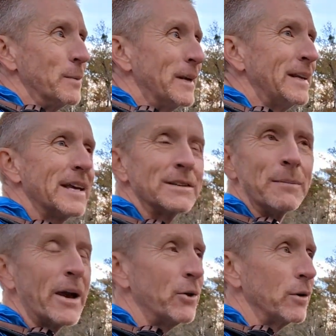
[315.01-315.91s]
But it doesn't
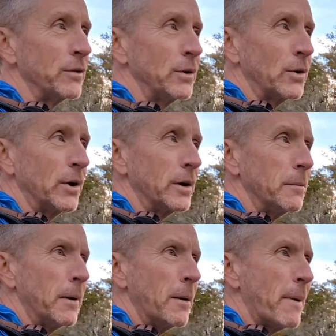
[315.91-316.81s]
matter if you're on
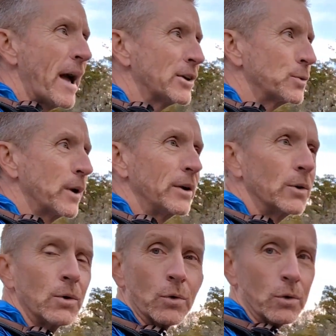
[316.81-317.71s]
a bass
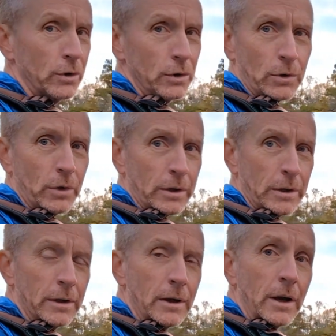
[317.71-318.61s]
raider or you're on
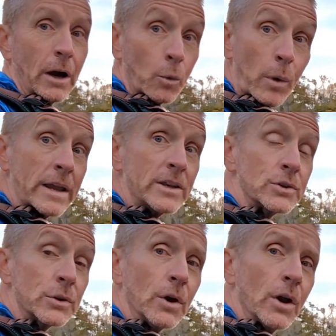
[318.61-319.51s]
a
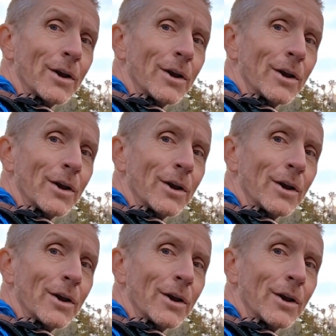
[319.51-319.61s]
ranger,